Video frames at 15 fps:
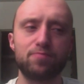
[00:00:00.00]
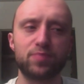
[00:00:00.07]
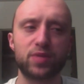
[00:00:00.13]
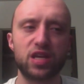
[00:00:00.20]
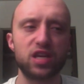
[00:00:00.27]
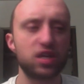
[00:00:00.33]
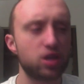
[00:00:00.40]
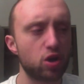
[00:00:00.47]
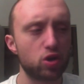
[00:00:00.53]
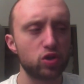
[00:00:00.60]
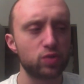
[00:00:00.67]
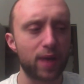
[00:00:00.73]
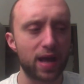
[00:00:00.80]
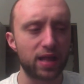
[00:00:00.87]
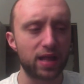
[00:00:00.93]
he goes
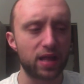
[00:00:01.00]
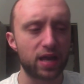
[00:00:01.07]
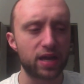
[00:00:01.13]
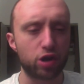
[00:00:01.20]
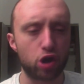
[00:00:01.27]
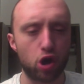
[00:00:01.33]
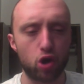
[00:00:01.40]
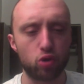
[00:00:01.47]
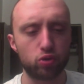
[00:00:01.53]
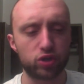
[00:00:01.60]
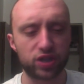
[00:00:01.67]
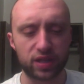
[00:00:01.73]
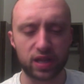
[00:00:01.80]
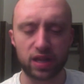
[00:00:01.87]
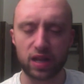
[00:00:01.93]
by, like, coach
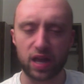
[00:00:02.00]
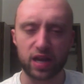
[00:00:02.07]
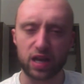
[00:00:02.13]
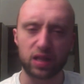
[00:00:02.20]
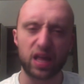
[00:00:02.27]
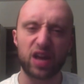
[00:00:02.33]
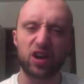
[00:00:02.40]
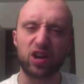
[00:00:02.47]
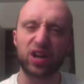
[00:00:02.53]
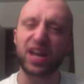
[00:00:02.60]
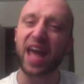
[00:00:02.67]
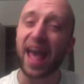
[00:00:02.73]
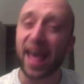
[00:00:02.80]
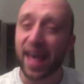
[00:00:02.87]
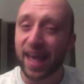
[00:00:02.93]
and then, like, a letter
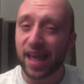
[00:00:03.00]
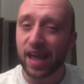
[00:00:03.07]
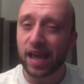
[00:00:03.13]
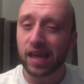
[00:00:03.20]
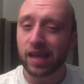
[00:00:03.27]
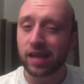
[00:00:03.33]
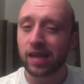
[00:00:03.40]
K,